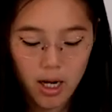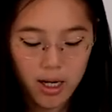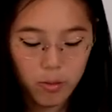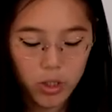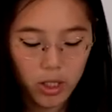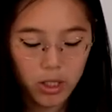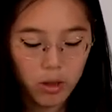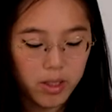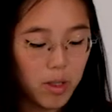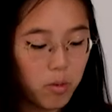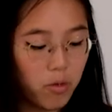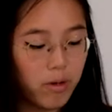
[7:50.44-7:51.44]
which I know some
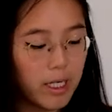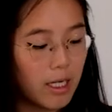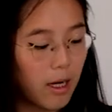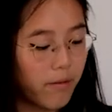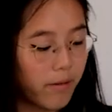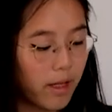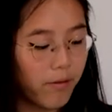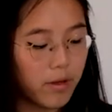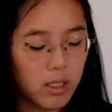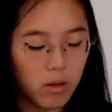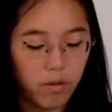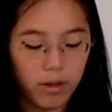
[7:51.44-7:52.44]
people really love this
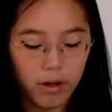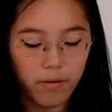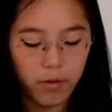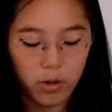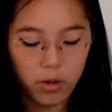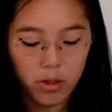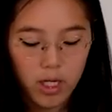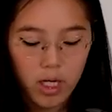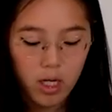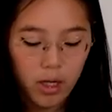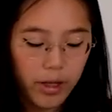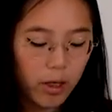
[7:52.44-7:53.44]
sort of thing for.
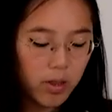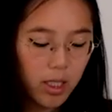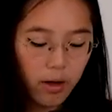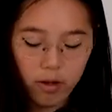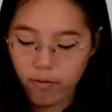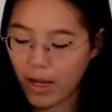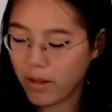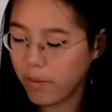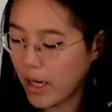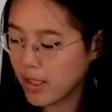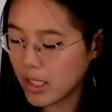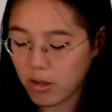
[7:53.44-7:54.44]
They also love the fact the
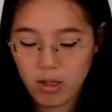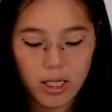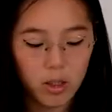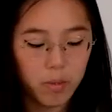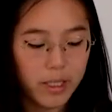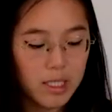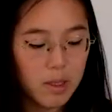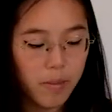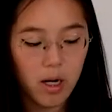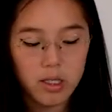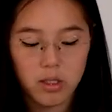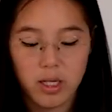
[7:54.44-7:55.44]
buttons are a little bit
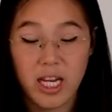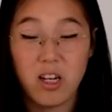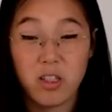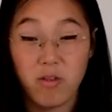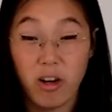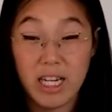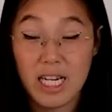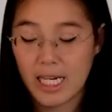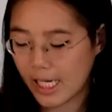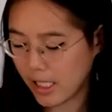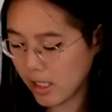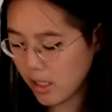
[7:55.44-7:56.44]
sparse on it. It looks very
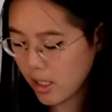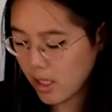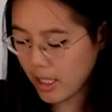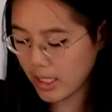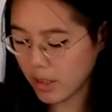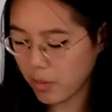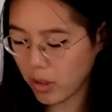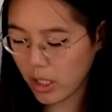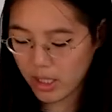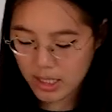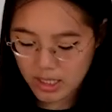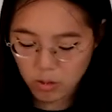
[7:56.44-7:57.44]
clean as a body.
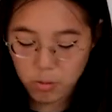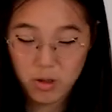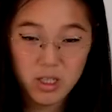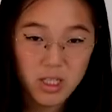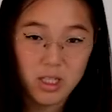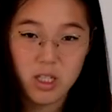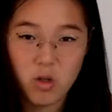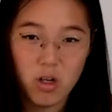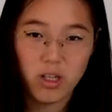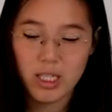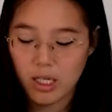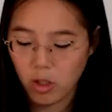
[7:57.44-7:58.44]
This almost sort of
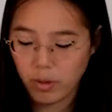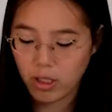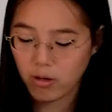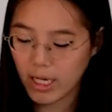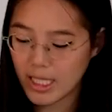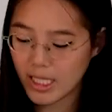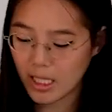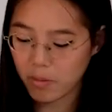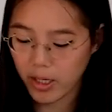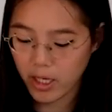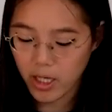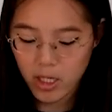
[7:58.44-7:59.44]
looks a little bit crazy,
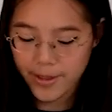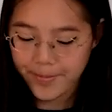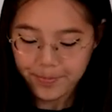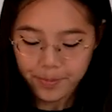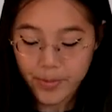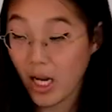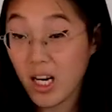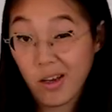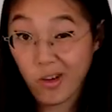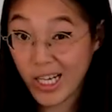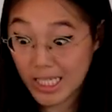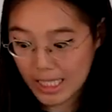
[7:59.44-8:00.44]
but I love
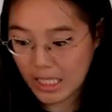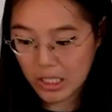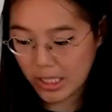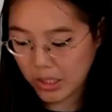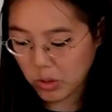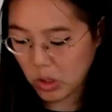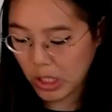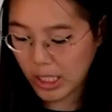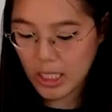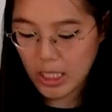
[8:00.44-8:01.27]
crazy, so that's all good.